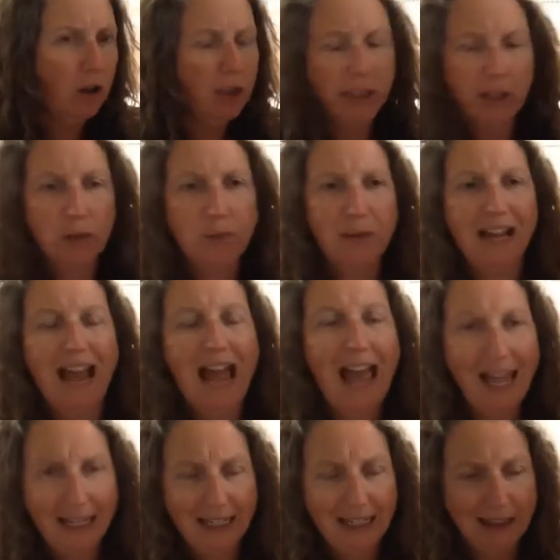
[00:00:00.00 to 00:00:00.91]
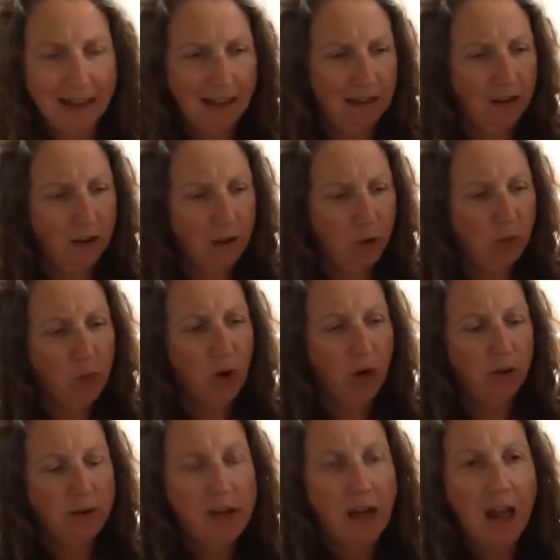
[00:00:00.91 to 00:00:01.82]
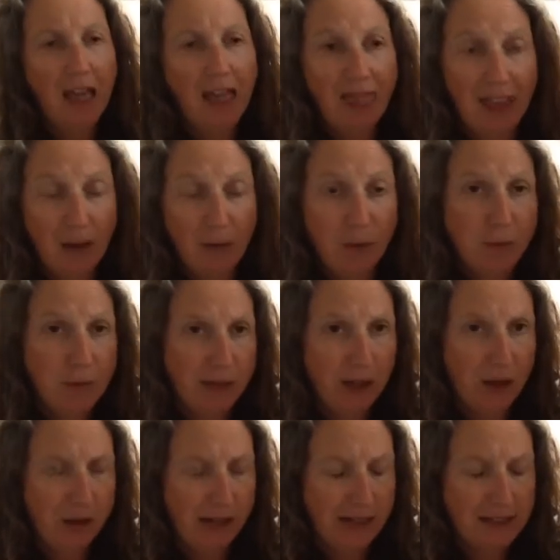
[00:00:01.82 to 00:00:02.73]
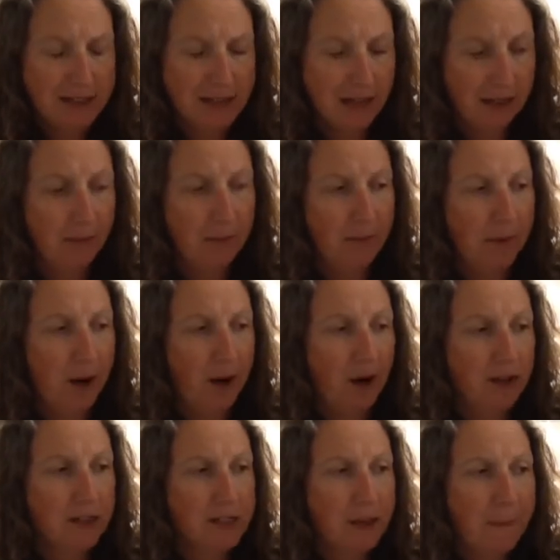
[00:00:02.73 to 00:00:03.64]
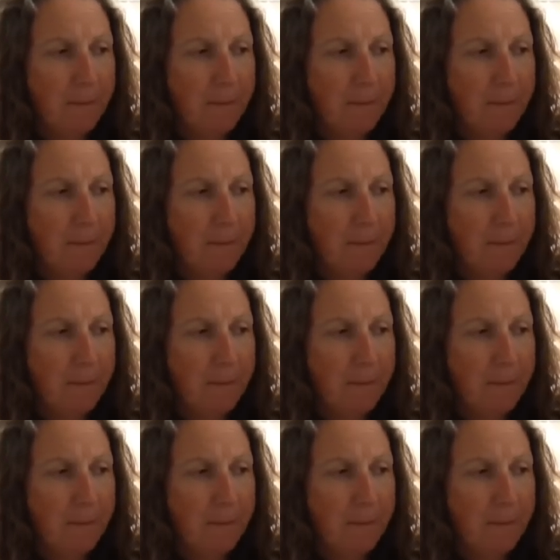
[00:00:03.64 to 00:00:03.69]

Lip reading: it could be anything that you want. That will be on our second part.